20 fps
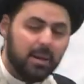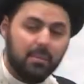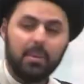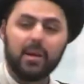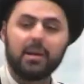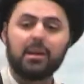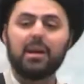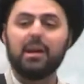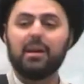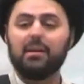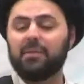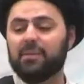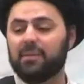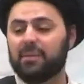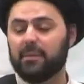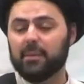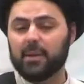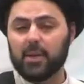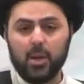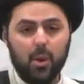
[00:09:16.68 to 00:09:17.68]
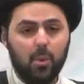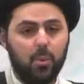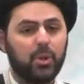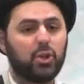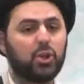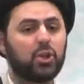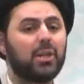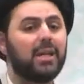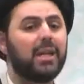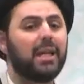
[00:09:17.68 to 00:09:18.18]
But if, we
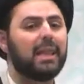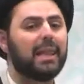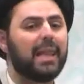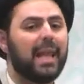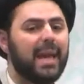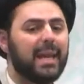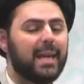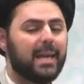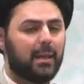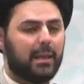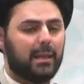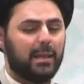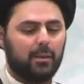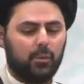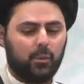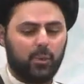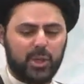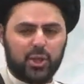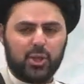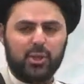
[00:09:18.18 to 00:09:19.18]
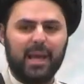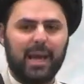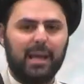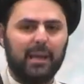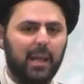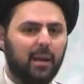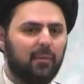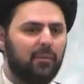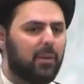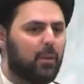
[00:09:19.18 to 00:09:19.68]
shouldn't let it reach that
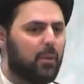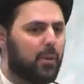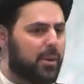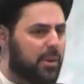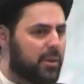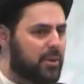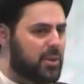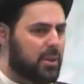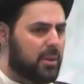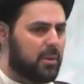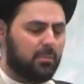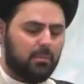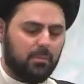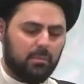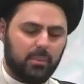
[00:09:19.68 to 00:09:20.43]
level where there's a